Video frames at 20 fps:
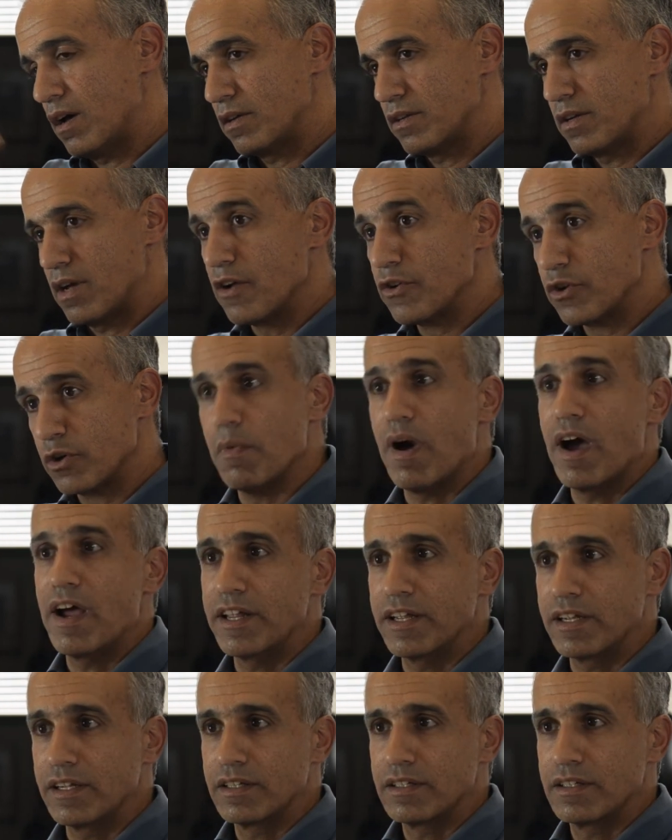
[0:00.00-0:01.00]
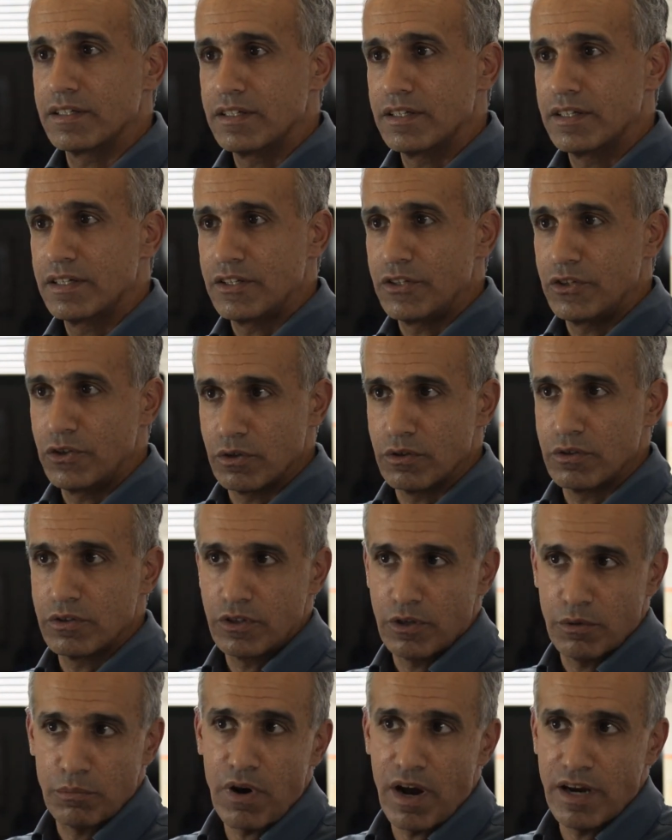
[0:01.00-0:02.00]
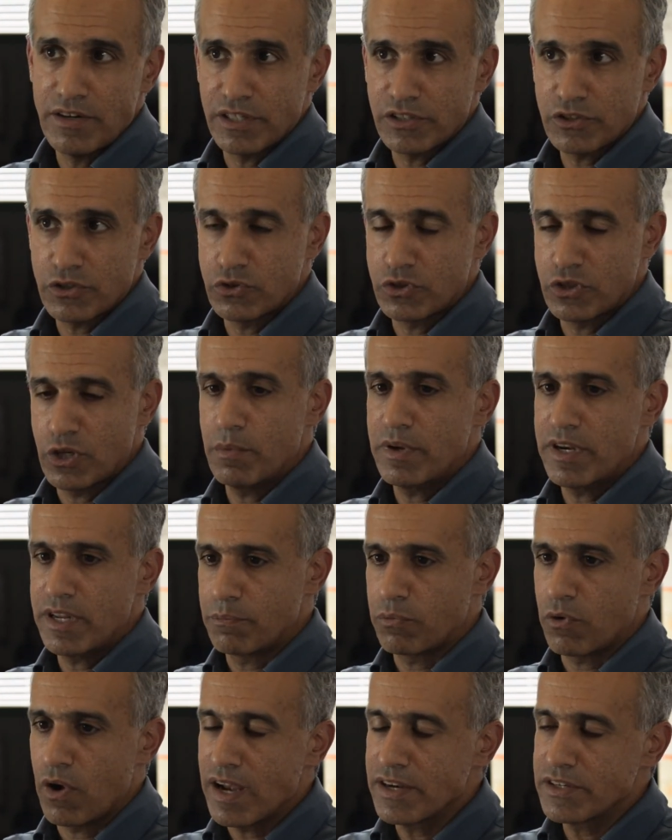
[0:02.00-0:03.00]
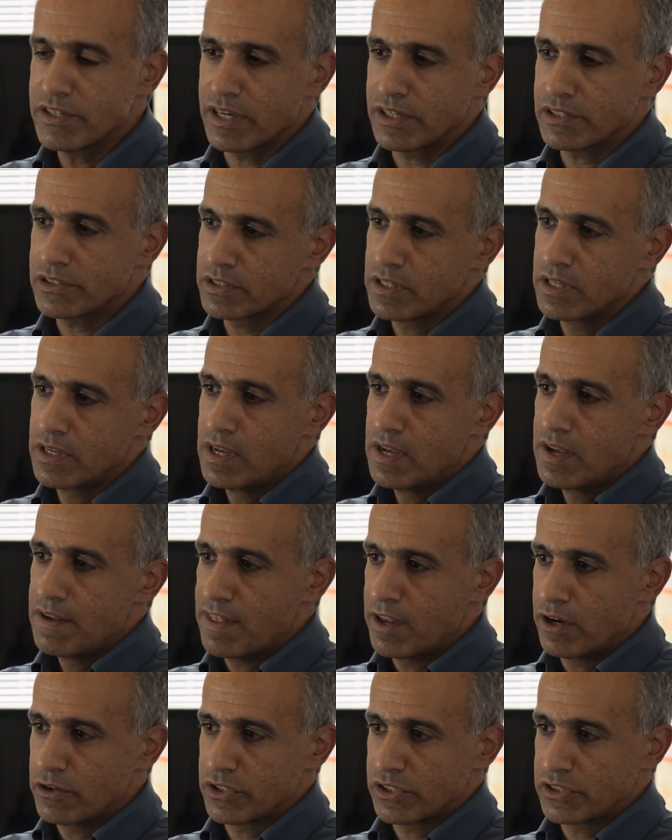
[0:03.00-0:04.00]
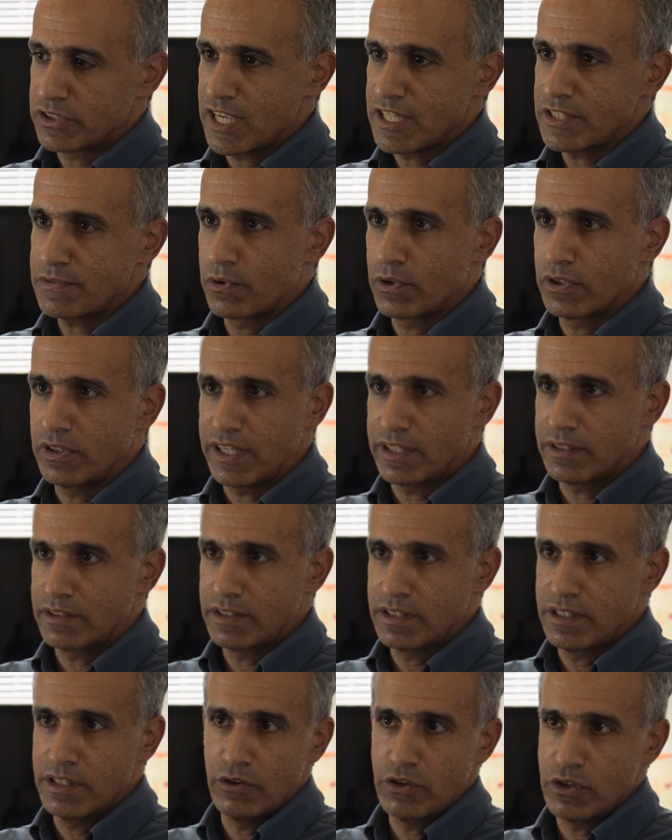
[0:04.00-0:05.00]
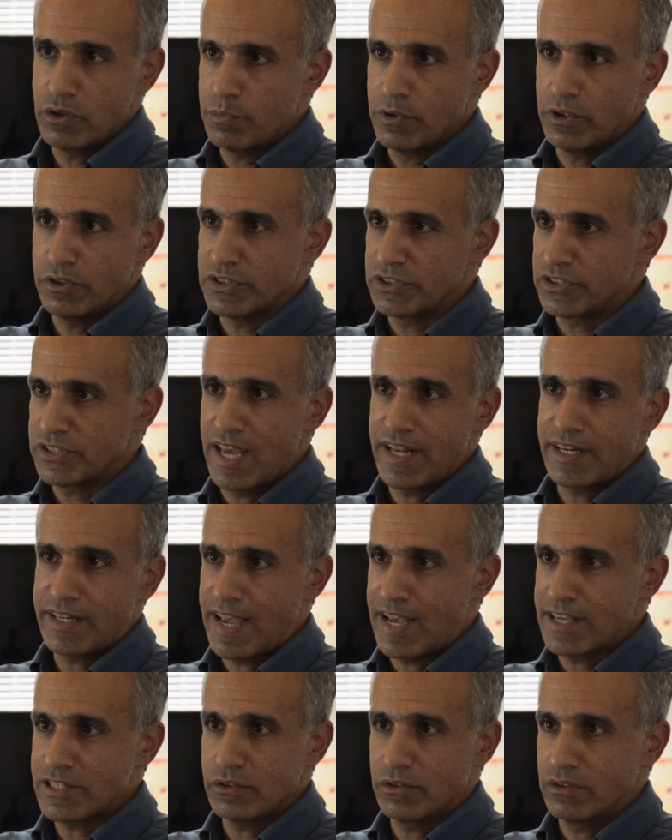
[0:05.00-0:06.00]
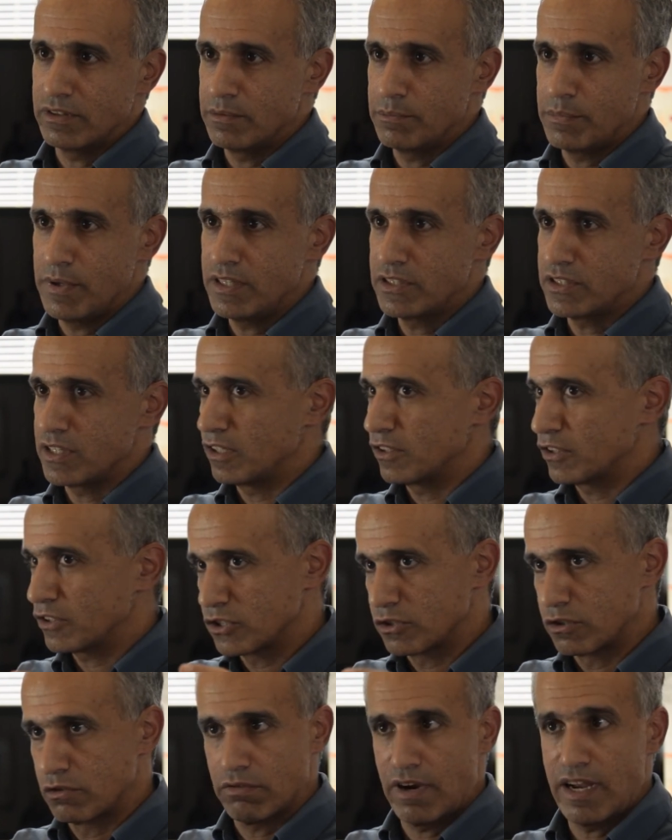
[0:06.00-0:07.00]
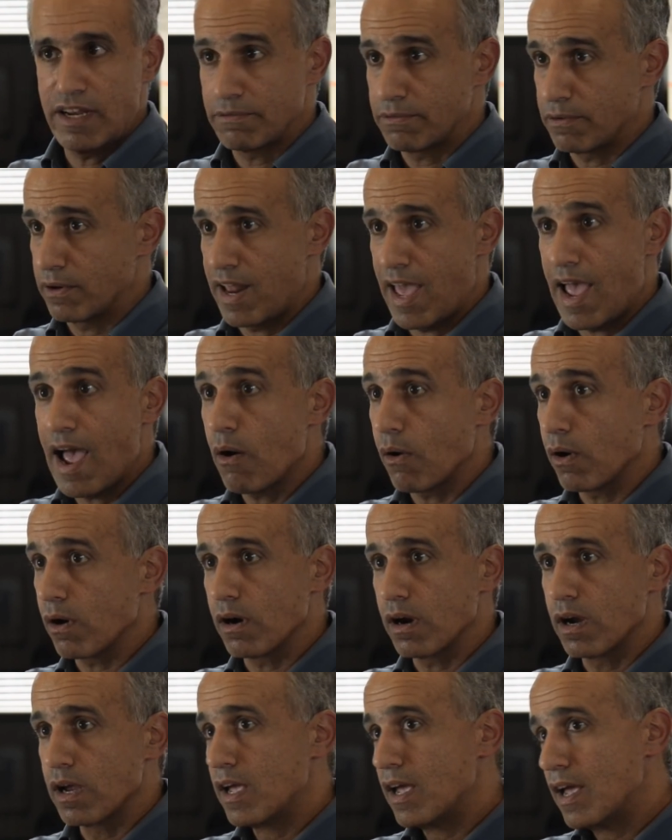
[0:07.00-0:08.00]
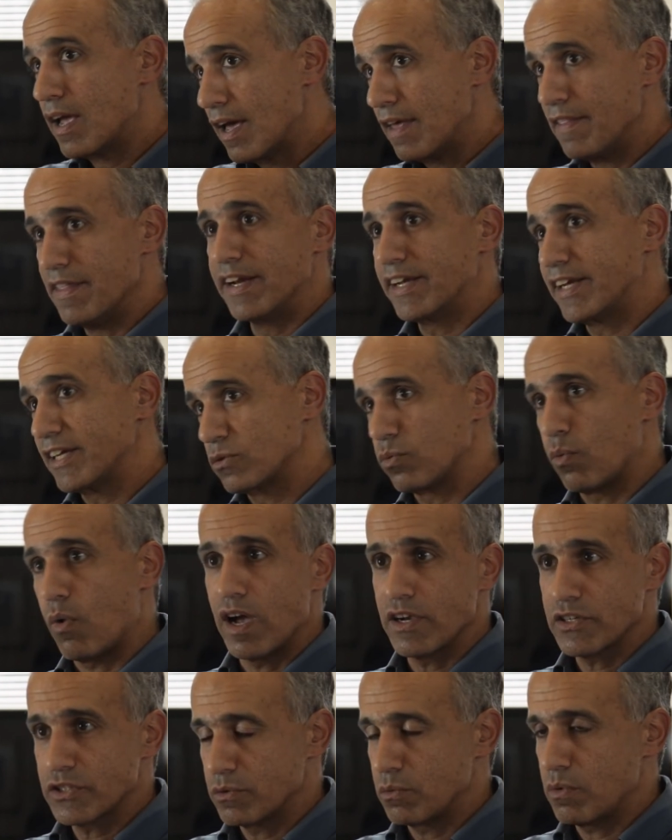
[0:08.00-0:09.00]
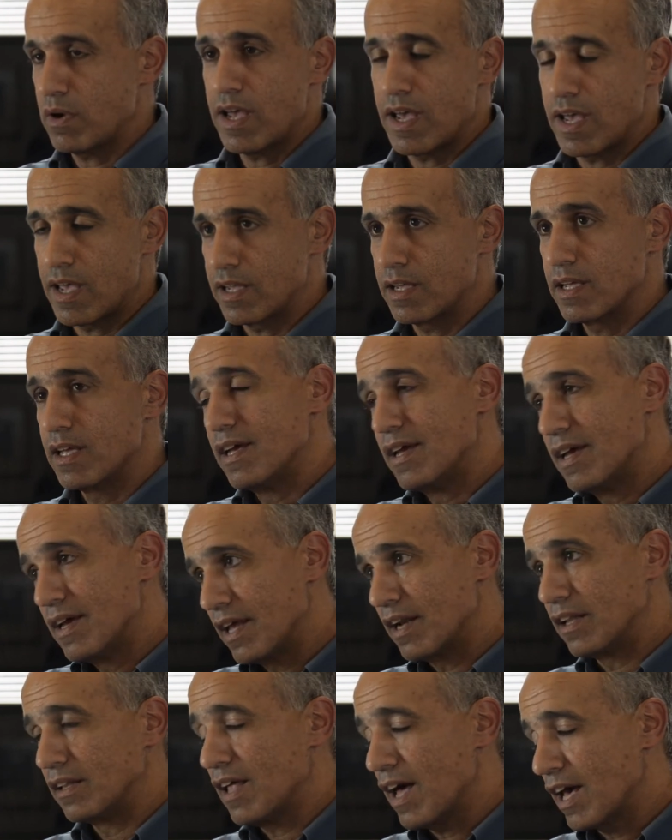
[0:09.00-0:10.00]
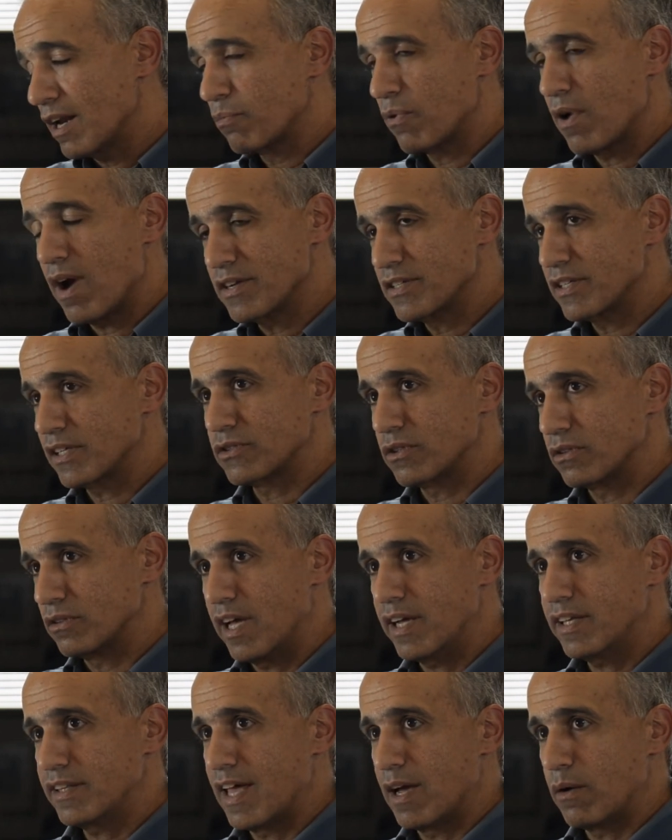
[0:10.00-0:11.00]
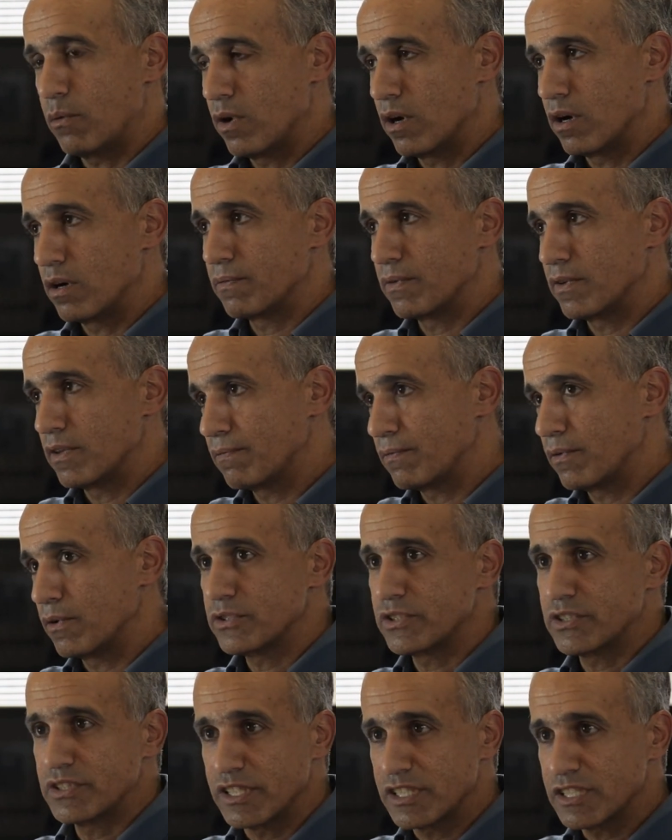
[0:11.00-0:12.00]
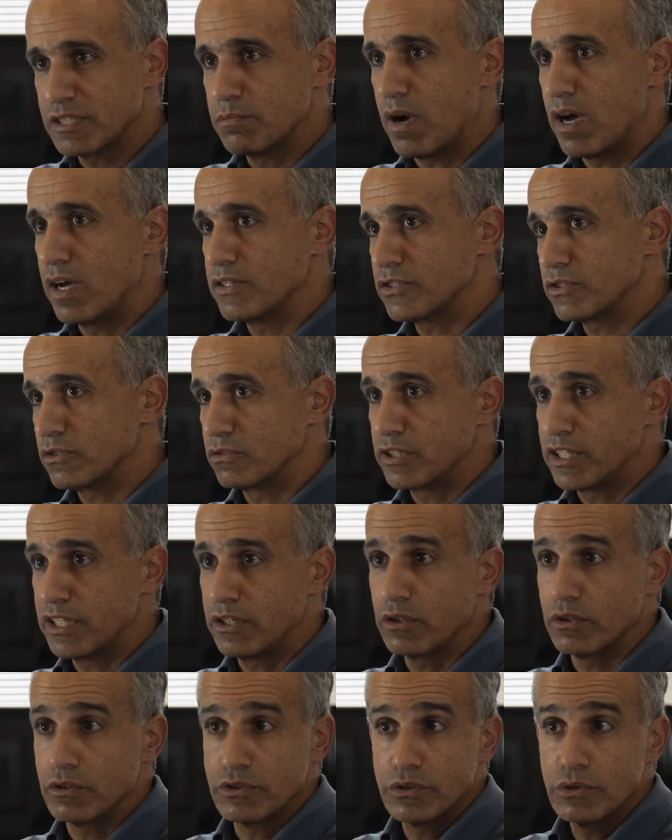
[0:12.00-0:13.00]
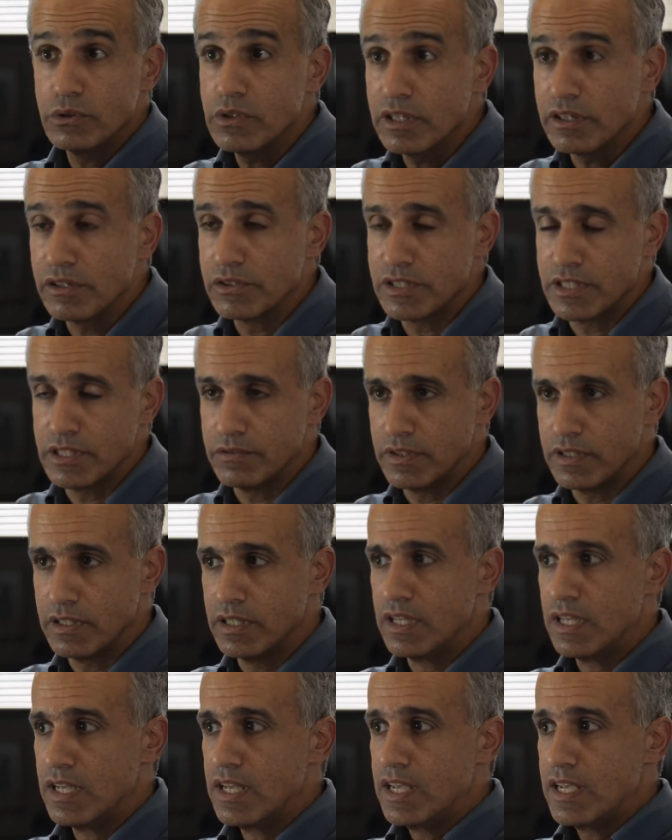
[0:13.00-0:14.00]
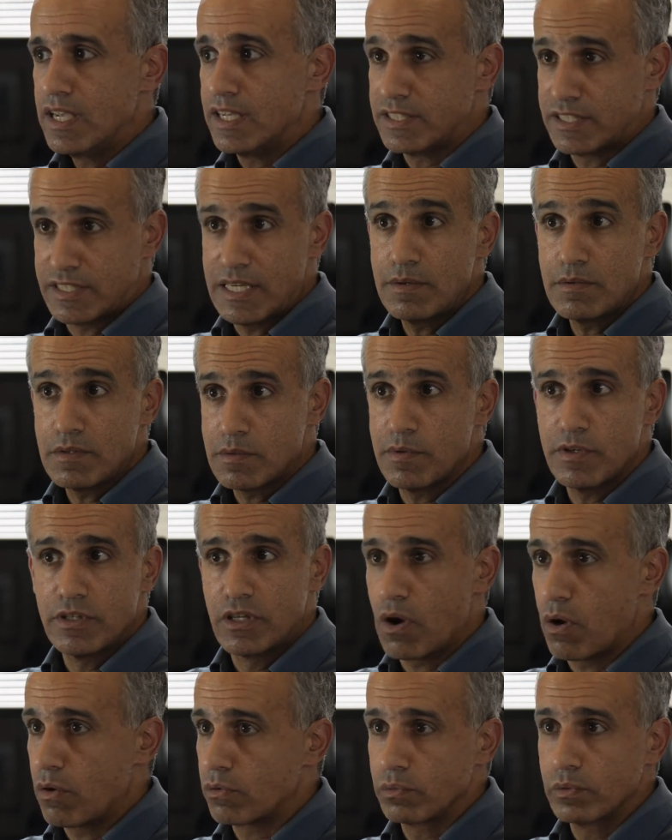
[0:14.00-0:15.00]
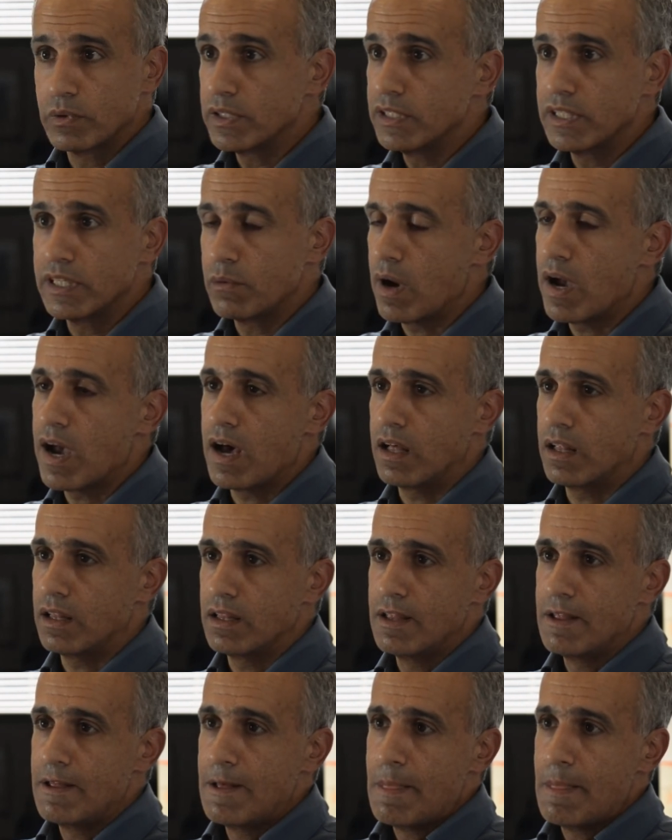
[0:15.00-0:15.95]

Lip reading: undermining your project. So many projects that are successful are like, you build a sandcastle on the beach and it looks great for an hour and then it gets washed away. And a lot of projects are like that, where for the first 6 months or year or 2 years even, it seems to be going really well.